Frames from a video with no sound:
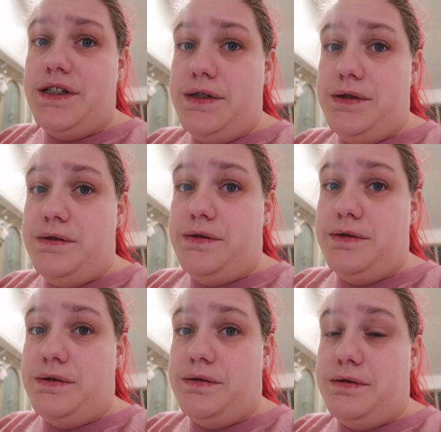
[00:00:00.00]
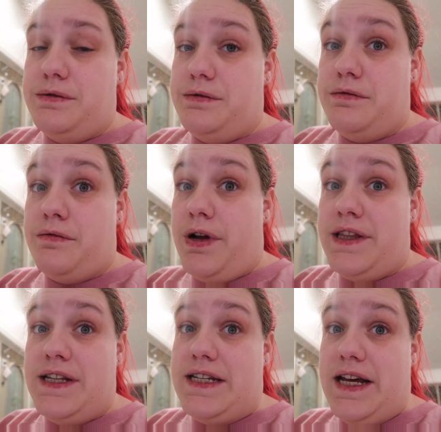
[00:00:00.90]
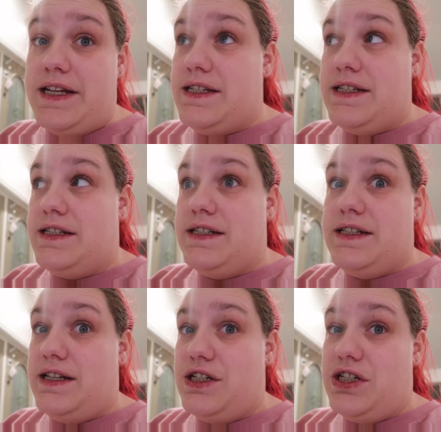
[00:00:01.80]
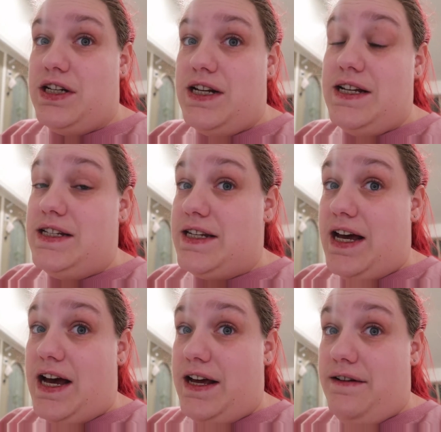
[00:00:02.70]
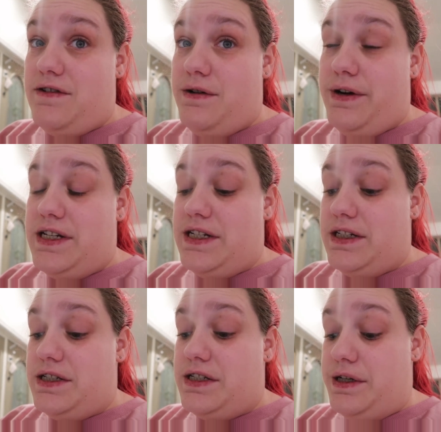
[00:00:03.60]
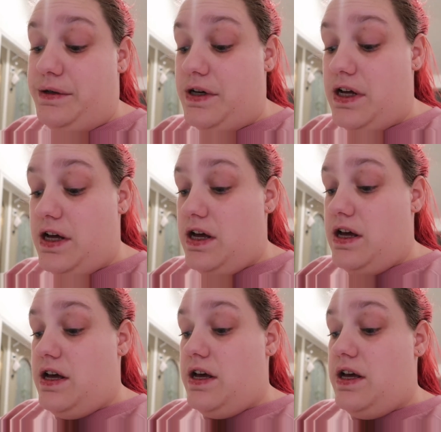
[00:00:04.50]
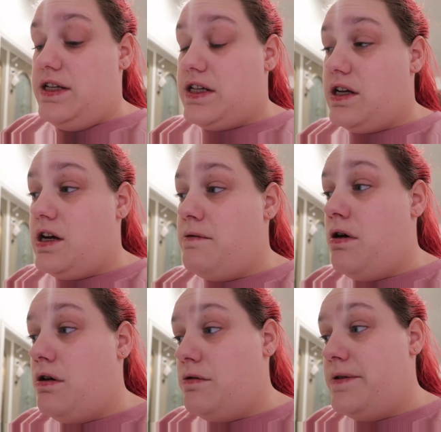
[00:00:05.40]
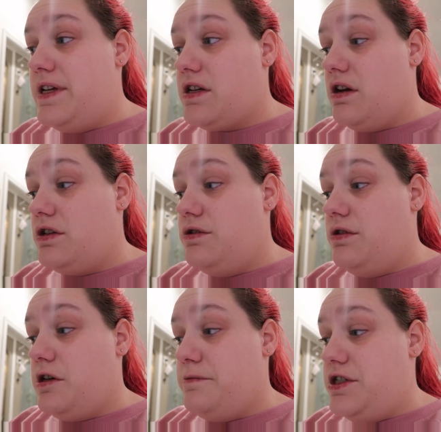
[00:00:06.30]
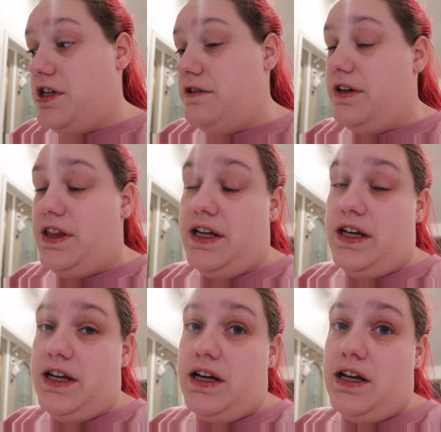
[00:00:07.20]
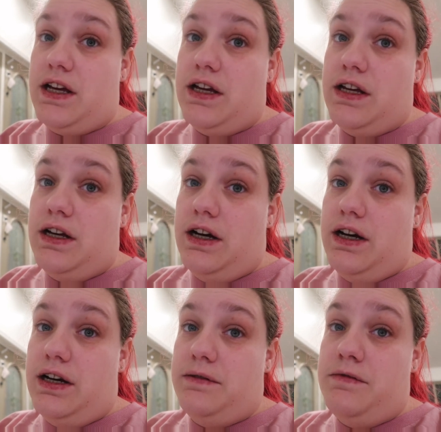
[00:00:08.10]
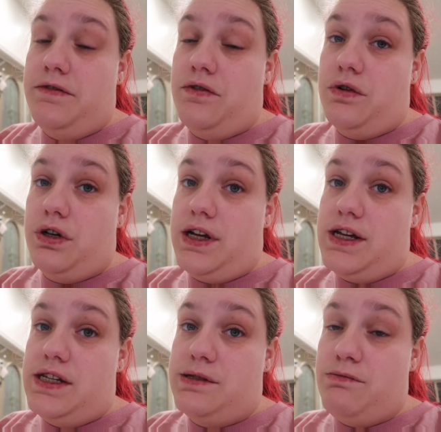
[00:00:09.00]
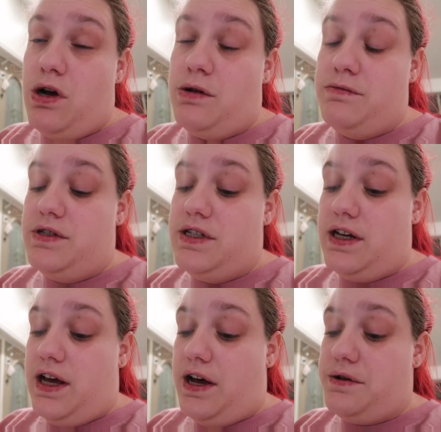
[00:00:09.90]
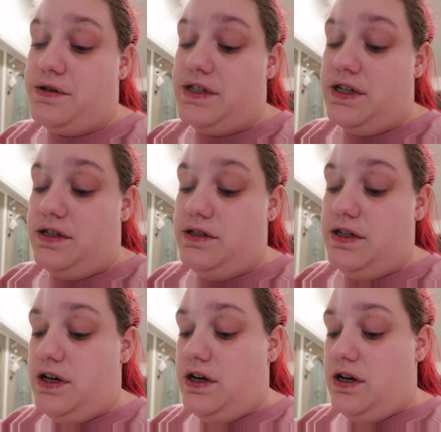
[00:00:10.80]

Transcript: to run the tests that she needs, I have no idea. So he's gonna come home, he's gonna do garbage and everything um, for his mom's house and